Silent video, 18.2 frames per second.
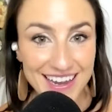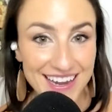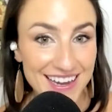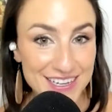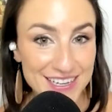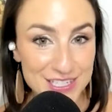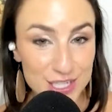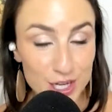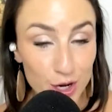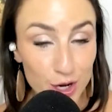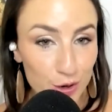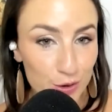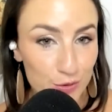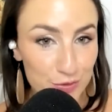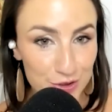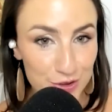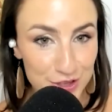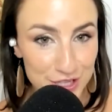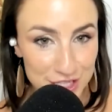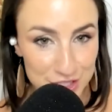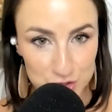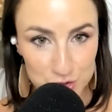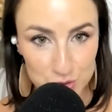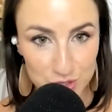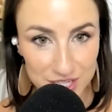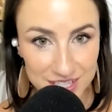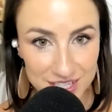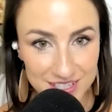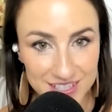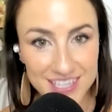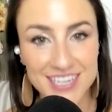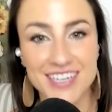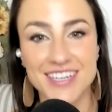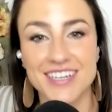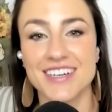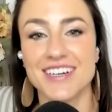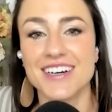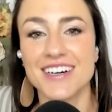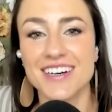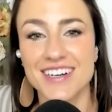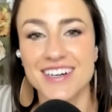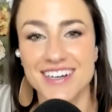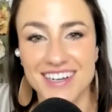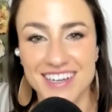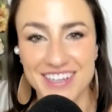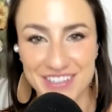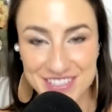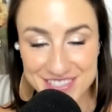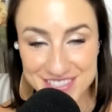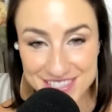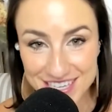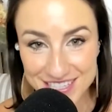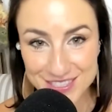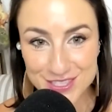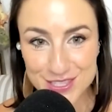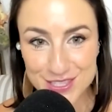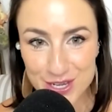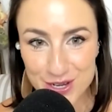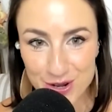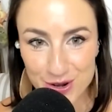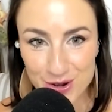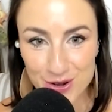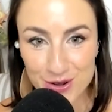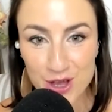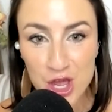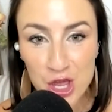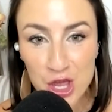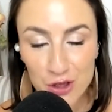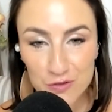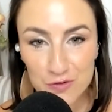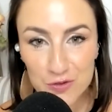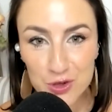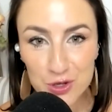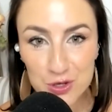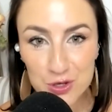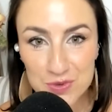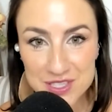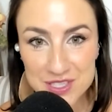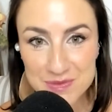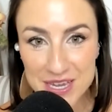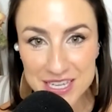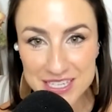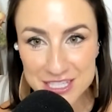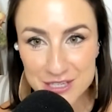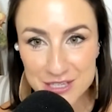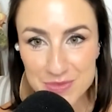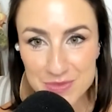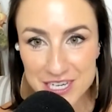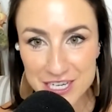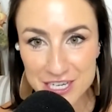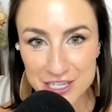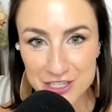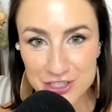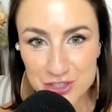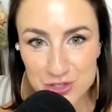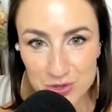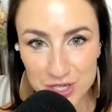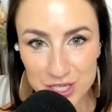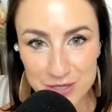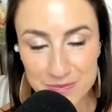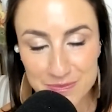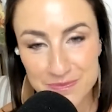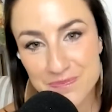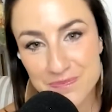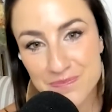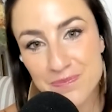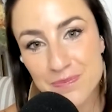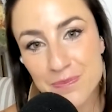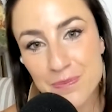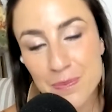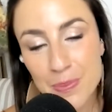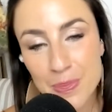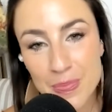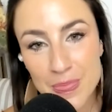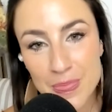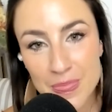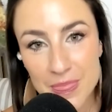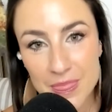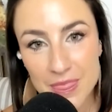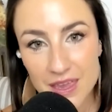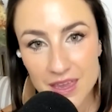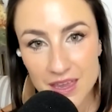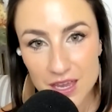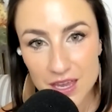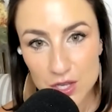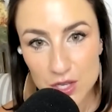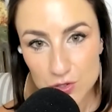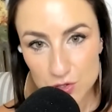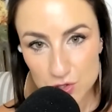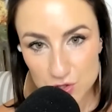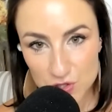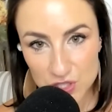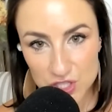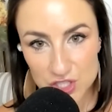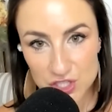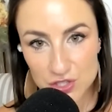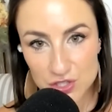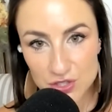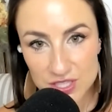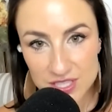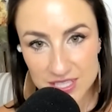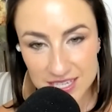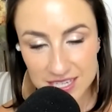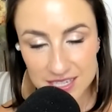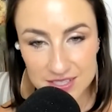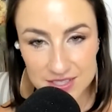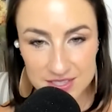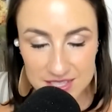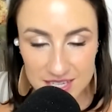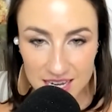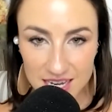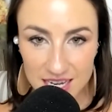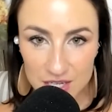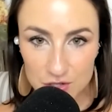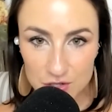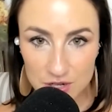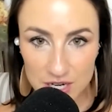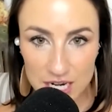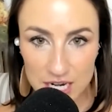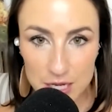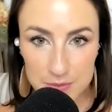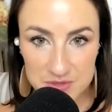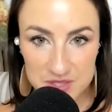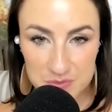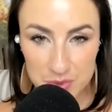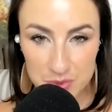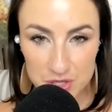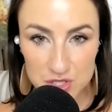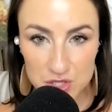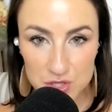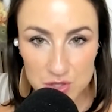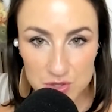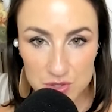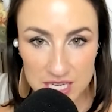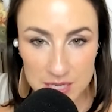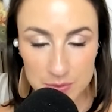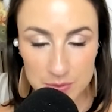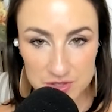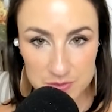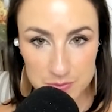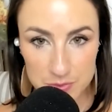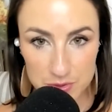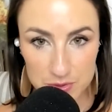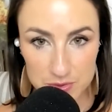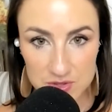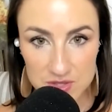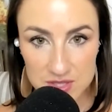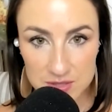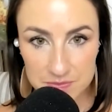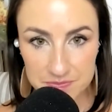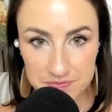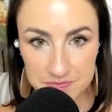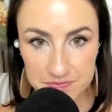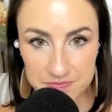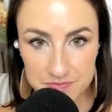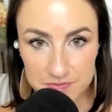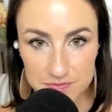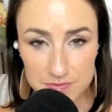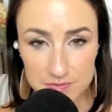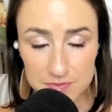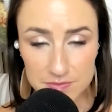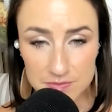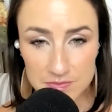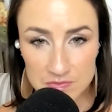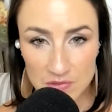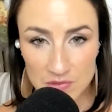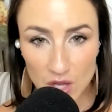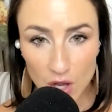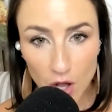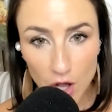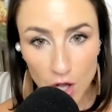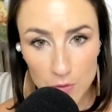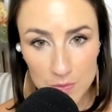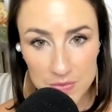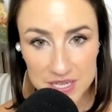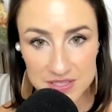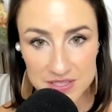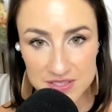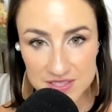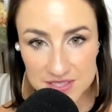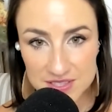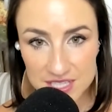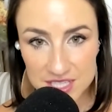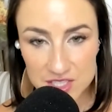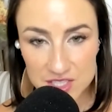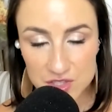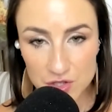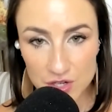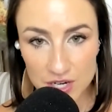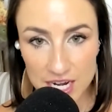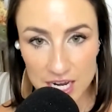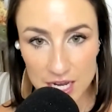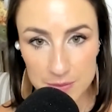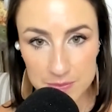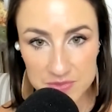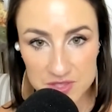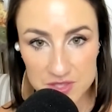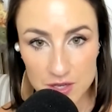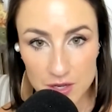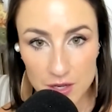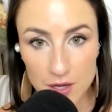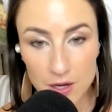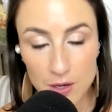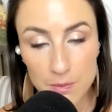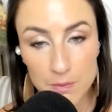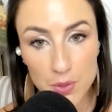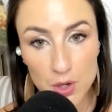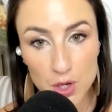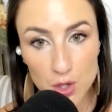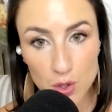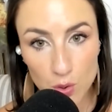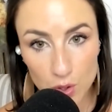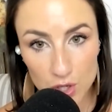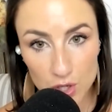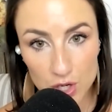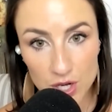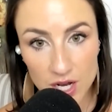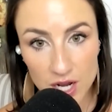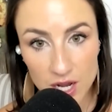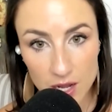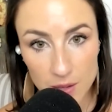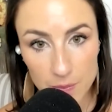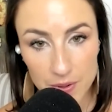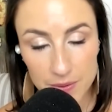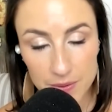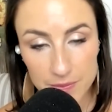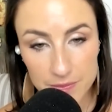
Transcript: and hopefully enjoy it. Because that's the goal. Food was meant to be enjoyed. Nutritional yeast, eight grams per two tablespoons. Almonds, six grams per quarter cup.